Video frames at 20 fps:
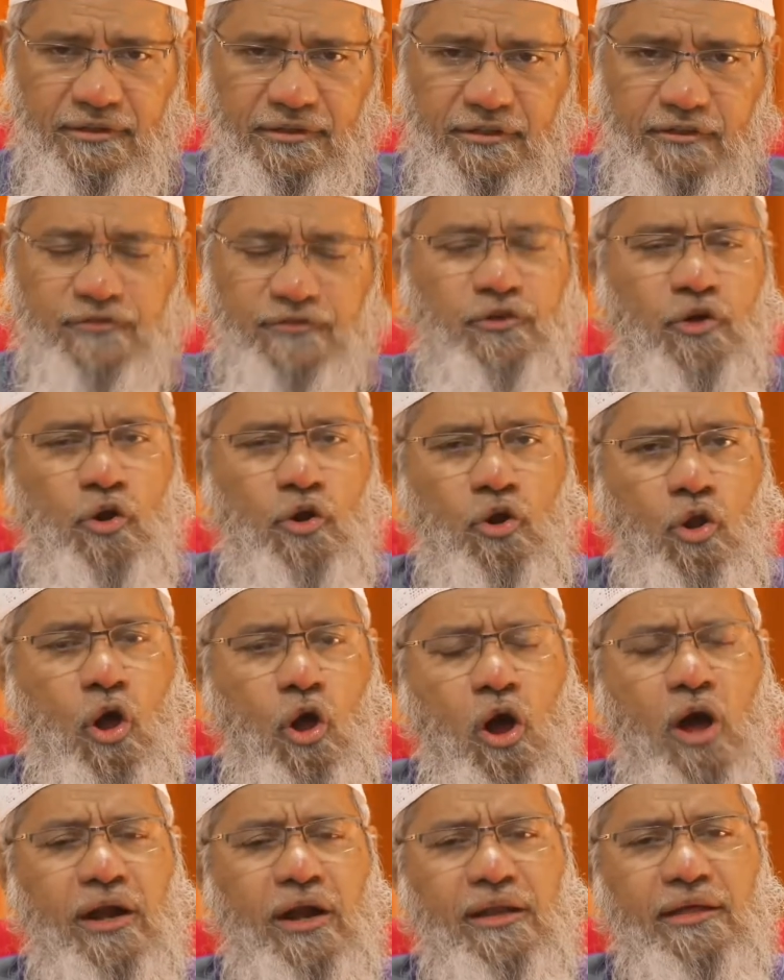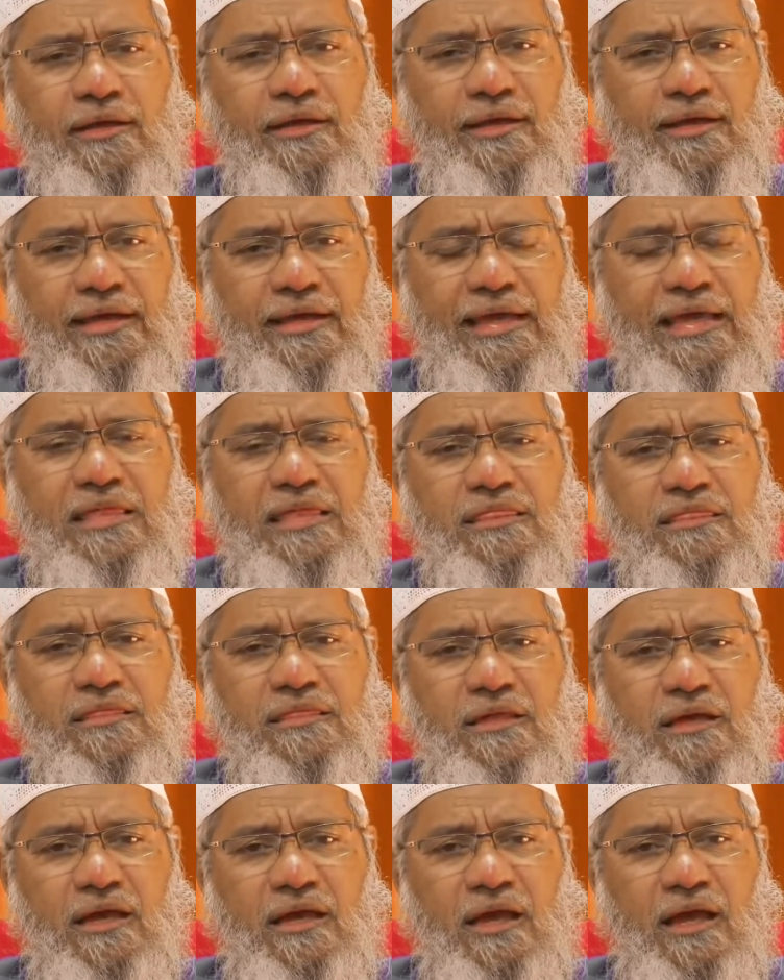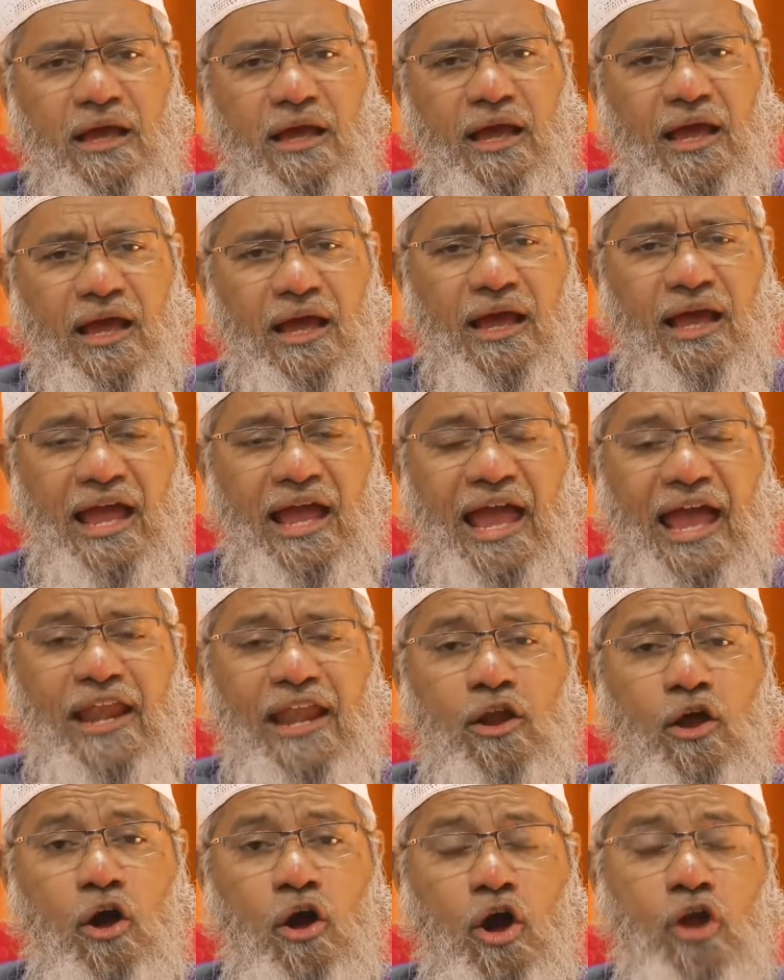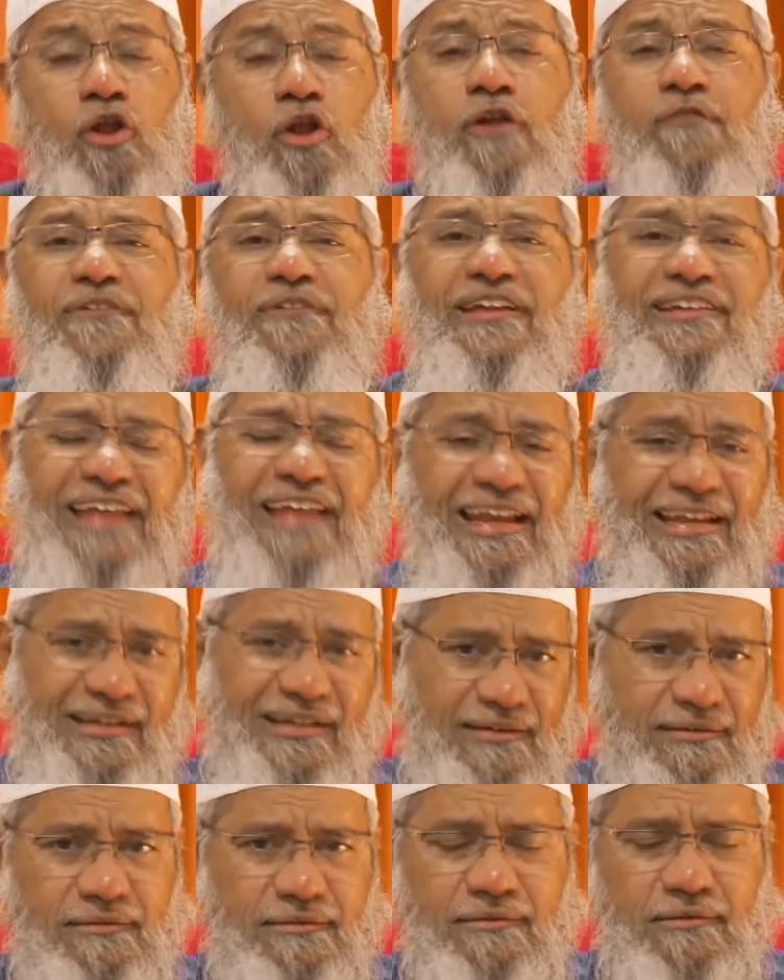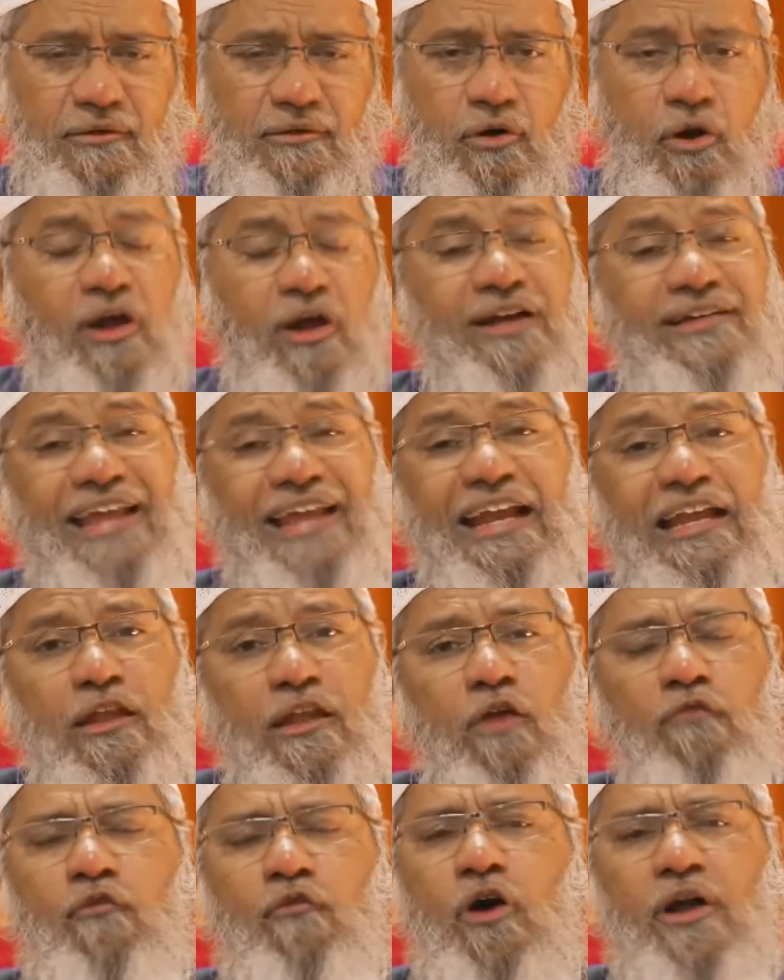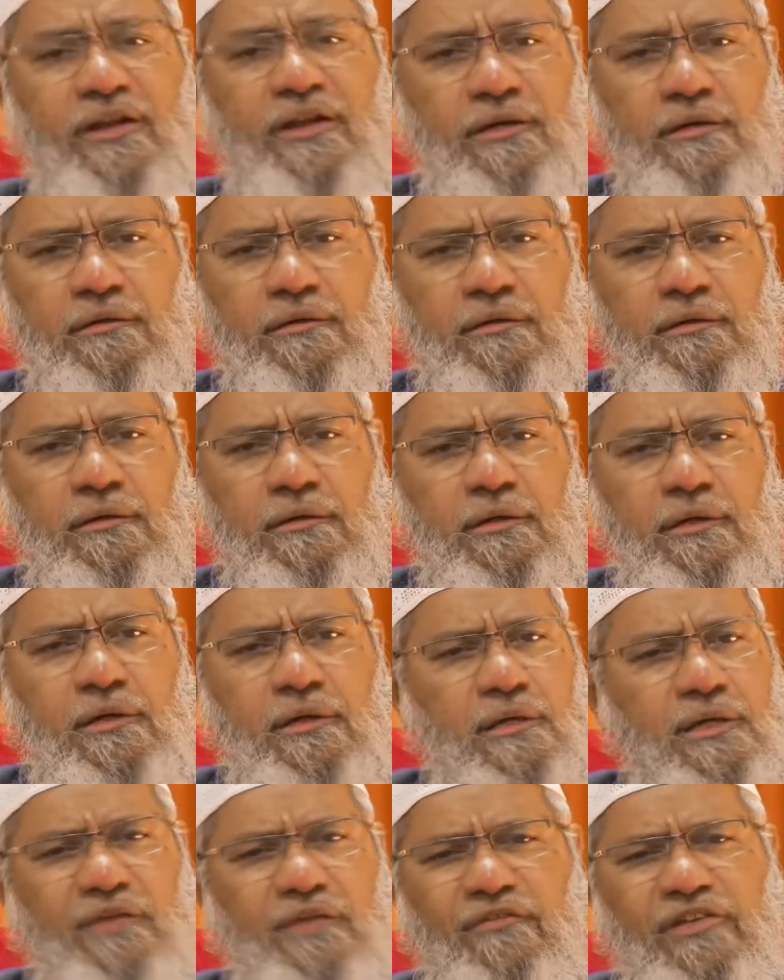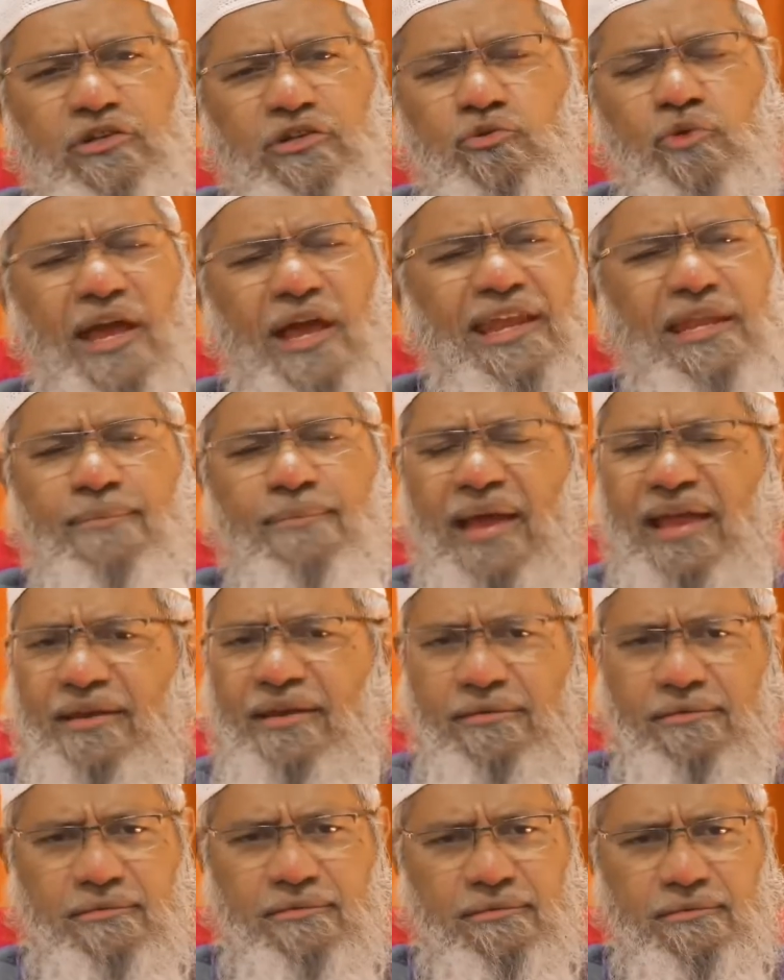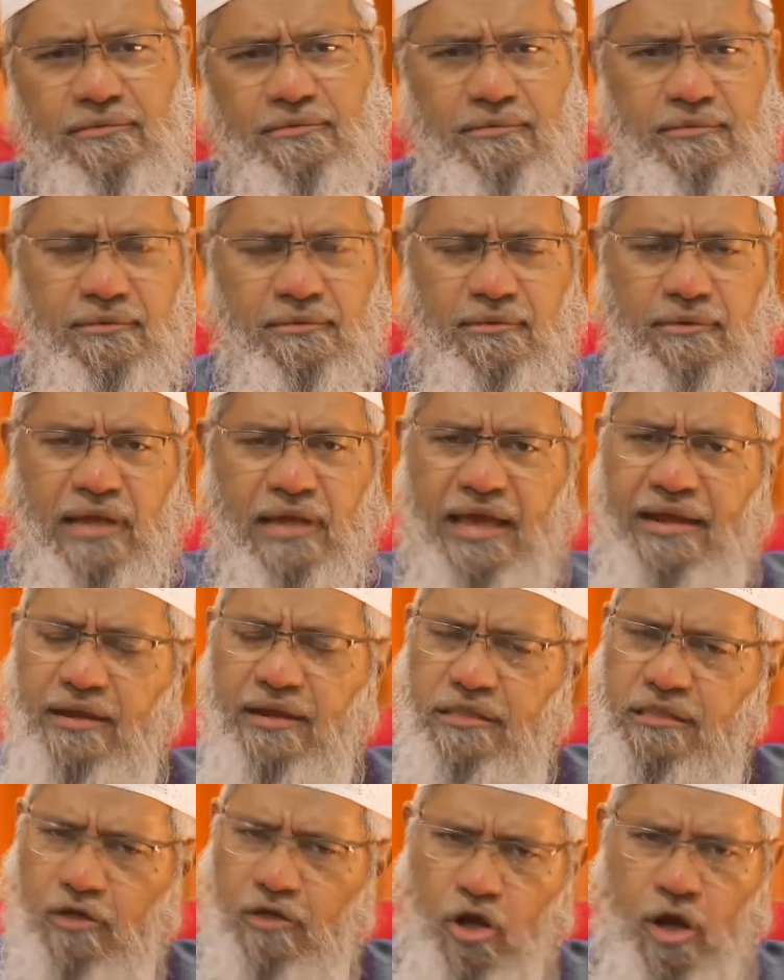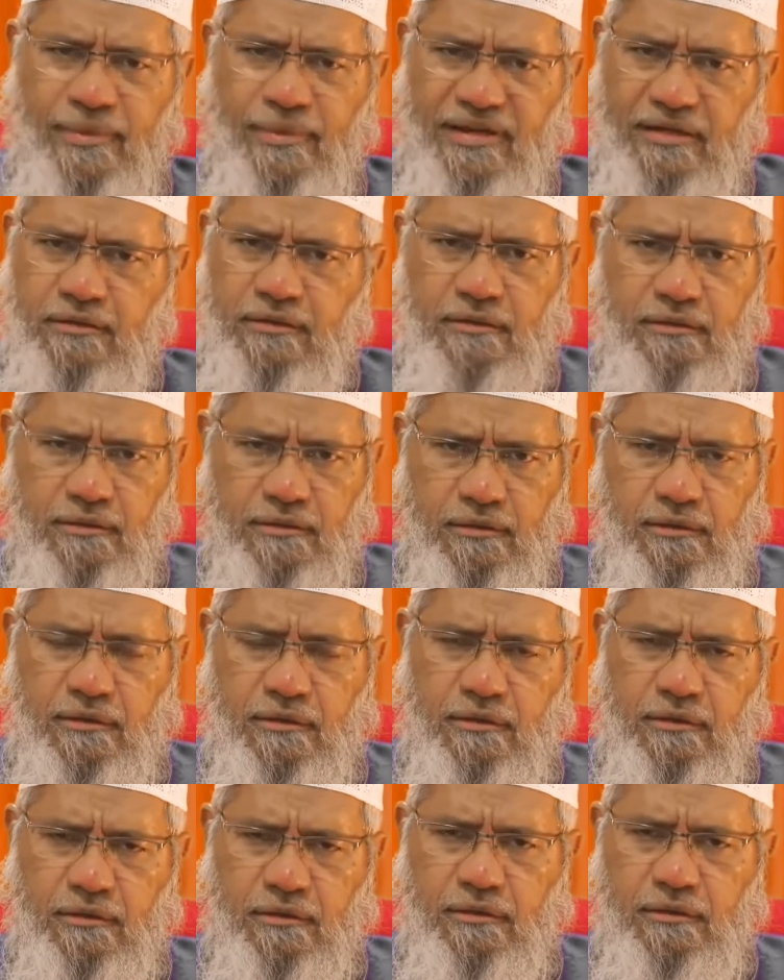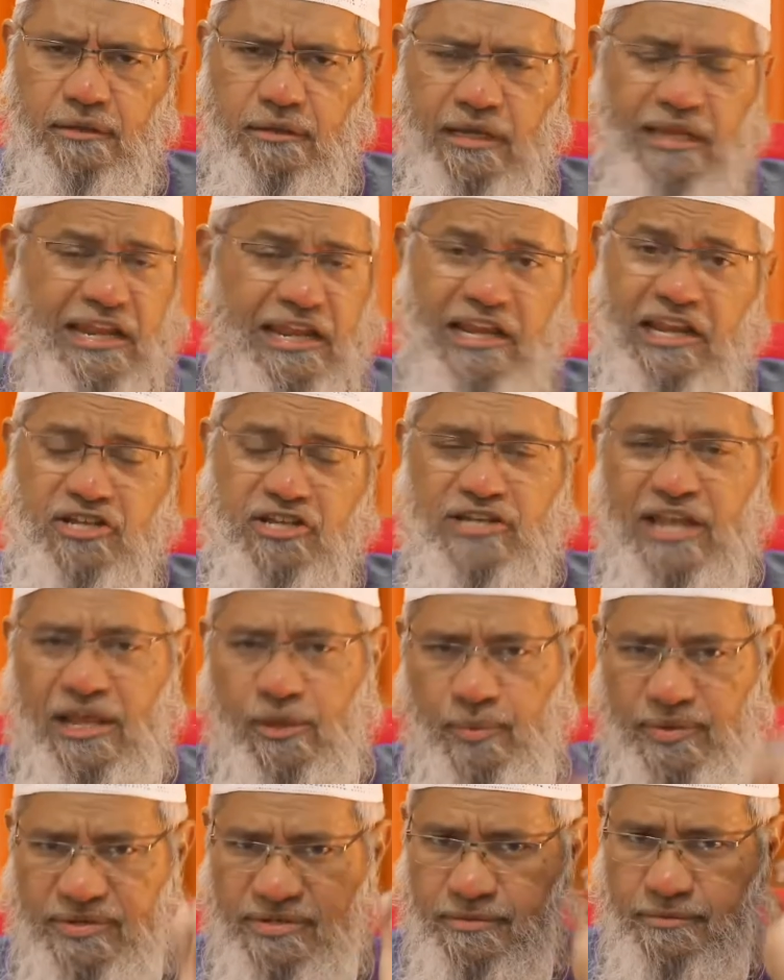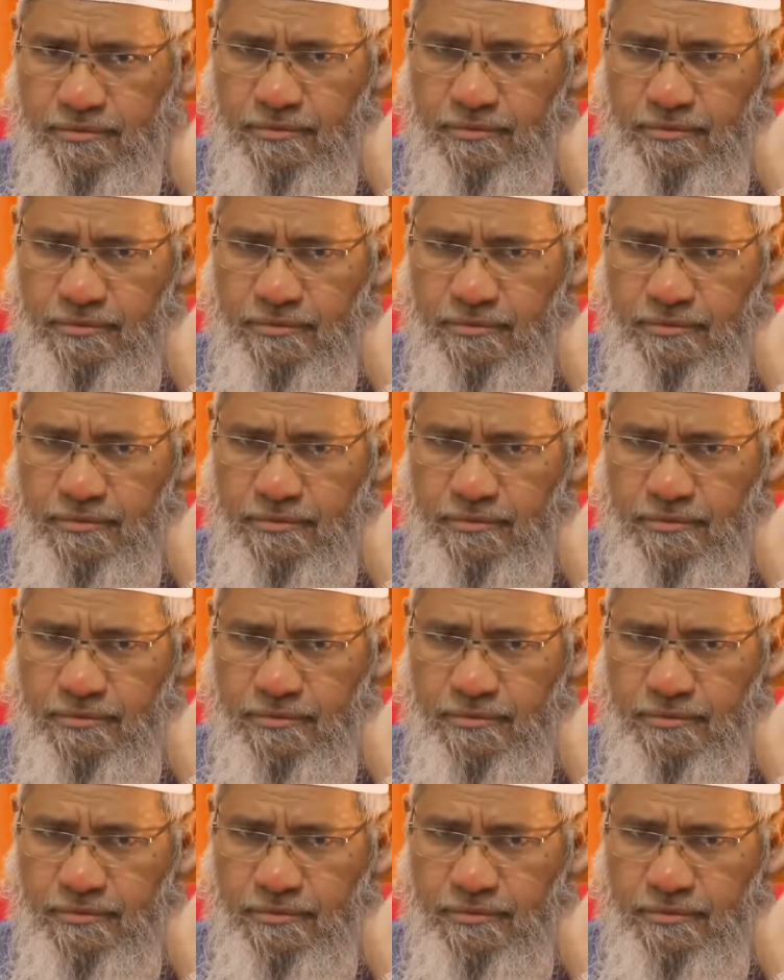So Lord is an honorific title or a title of honor given to any man. And it's a common in English language.